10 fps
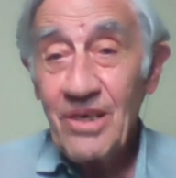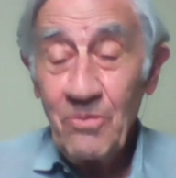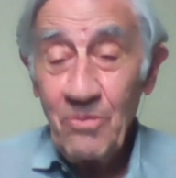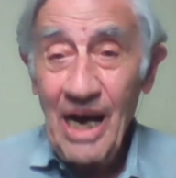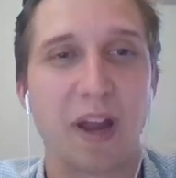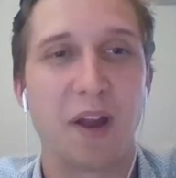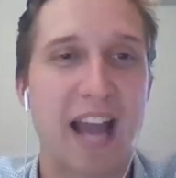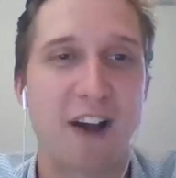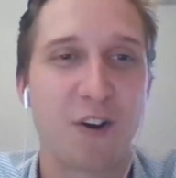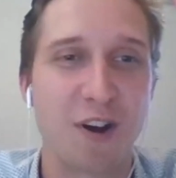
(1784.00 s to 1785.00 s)
So wait, we're
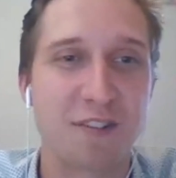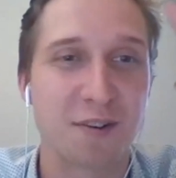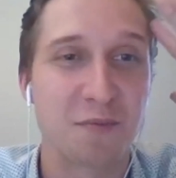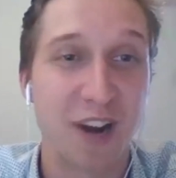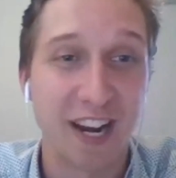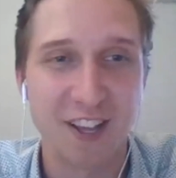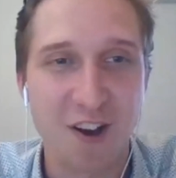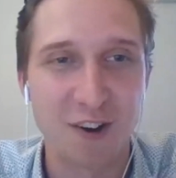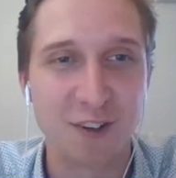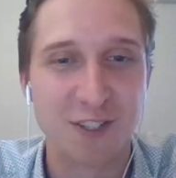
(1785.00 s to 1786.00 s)
now going from
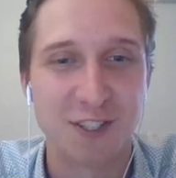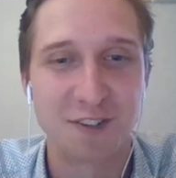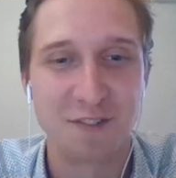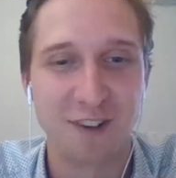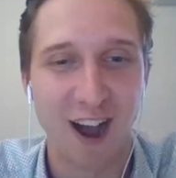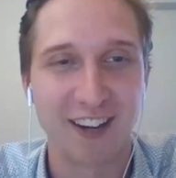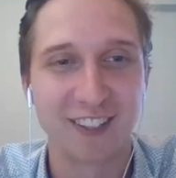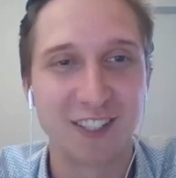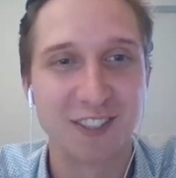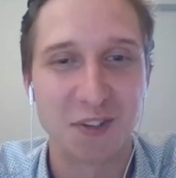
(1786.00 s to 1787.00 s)
radios to
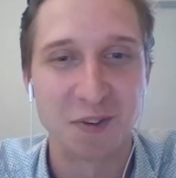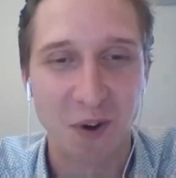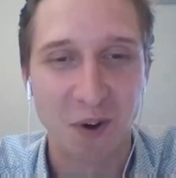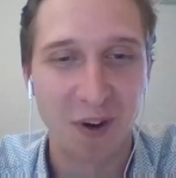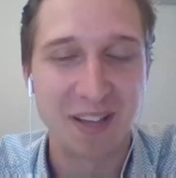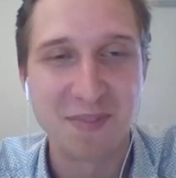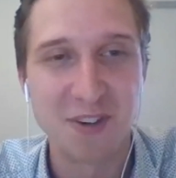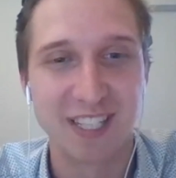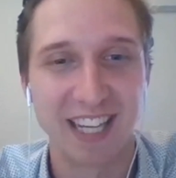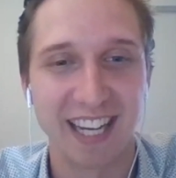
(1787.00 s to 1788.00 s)
vinyls to recording
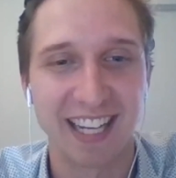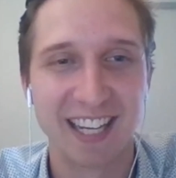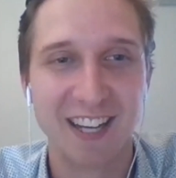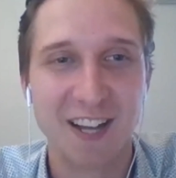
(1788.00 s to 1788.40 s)
music.